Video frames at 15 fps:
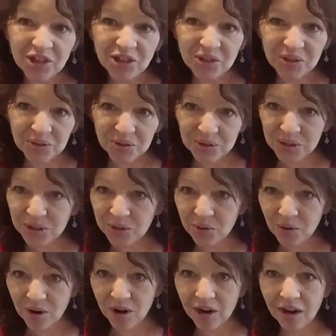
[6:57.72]
juice,
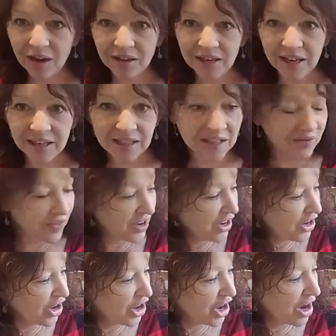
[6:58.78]
or a nice
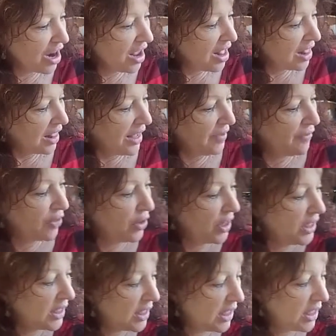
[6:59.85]
vinegar. Like for
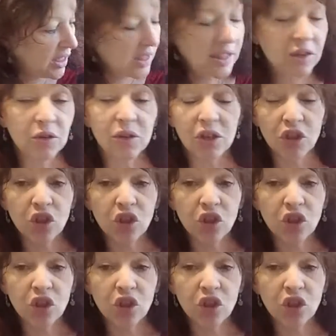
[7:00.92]
instance, here's a